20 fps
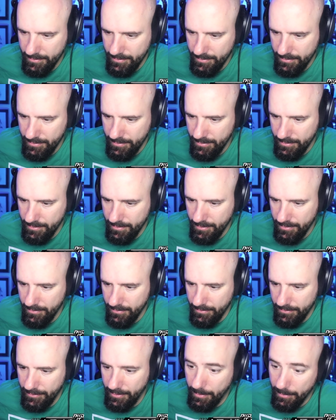You know,
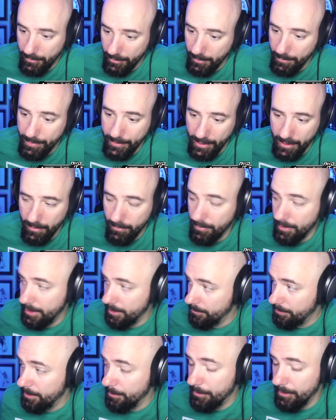so I'm gonna pick up
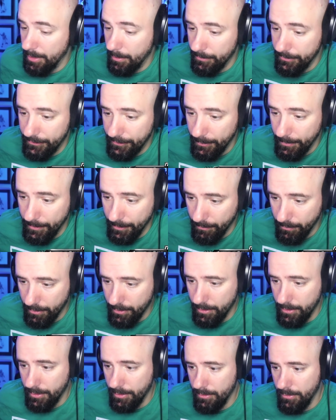random people, and I'm assuming we're
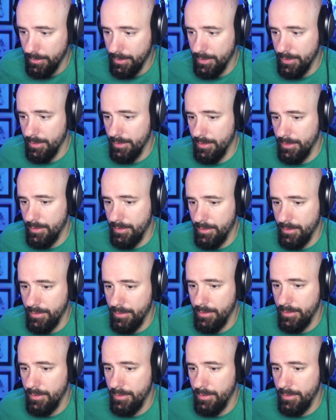gonna go ahead and uh,